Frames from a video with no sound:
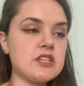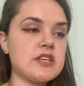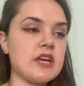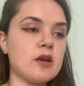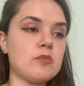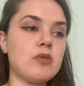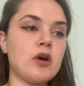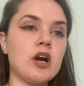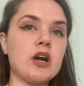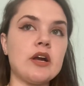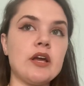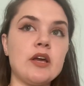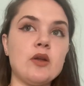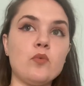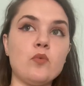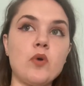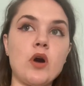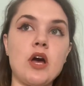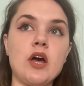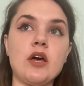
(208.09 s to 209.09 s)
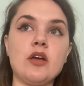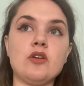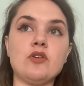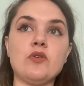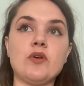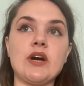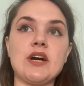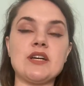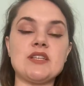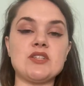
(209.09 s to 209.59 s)
take part in what you
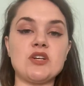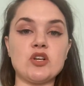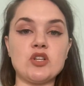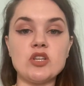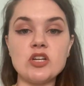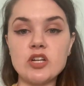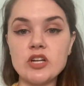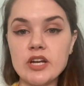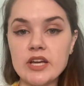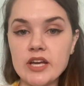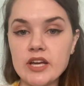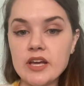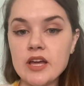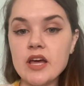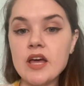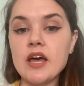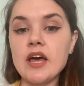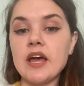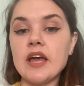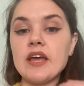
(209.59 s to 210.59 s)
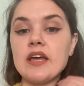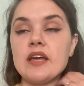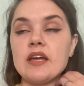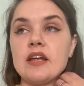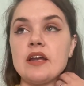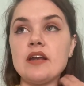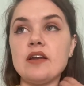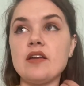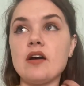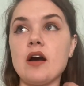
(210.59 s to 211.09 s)
guys are learning,
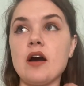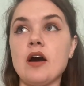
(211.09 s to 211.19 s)
in